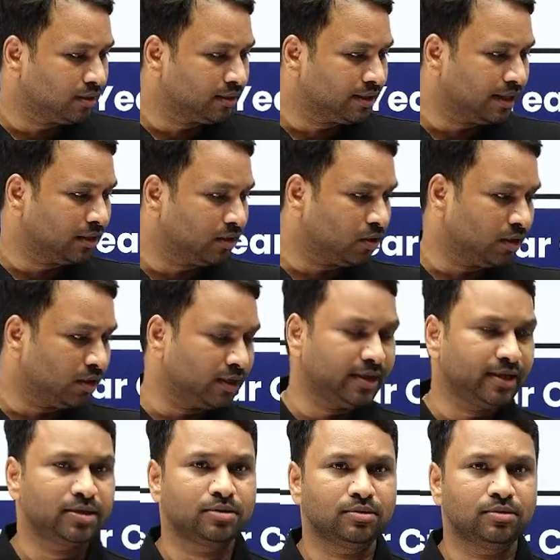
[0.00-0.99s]
that
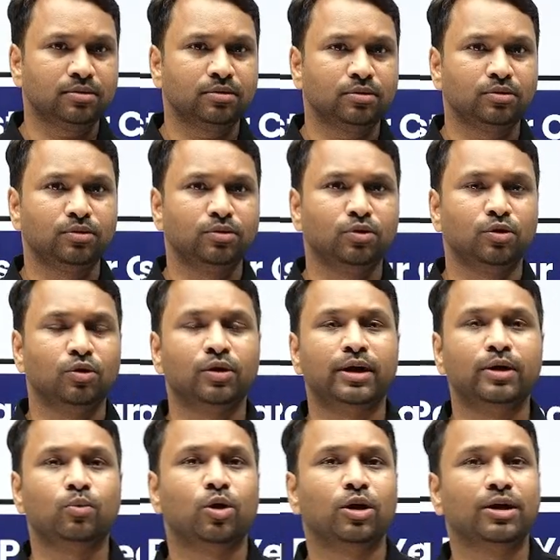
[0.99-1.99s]
context, no, to know
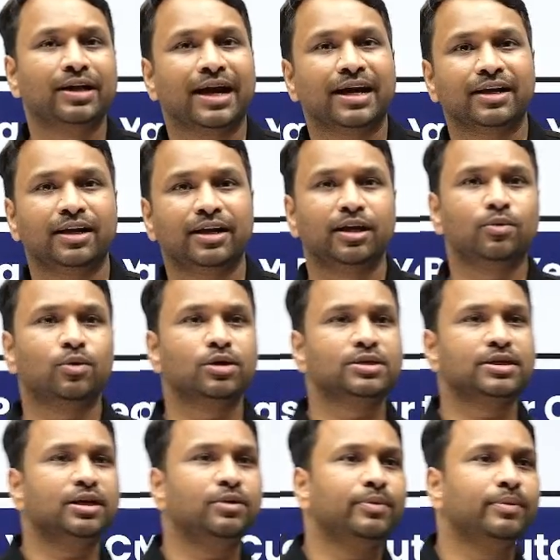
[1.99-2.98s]
at what category, what
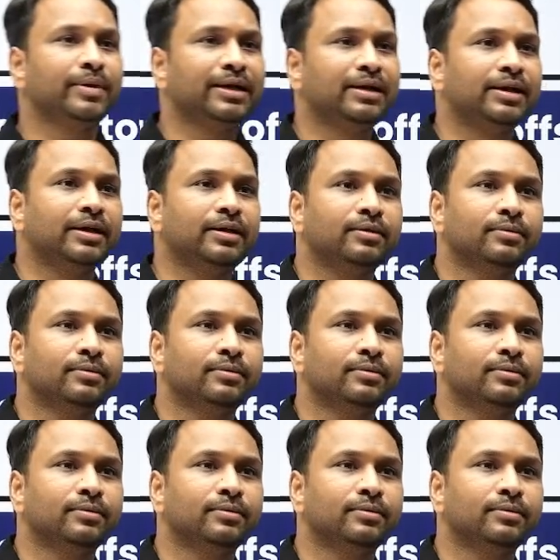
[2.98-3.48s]
seat we might get.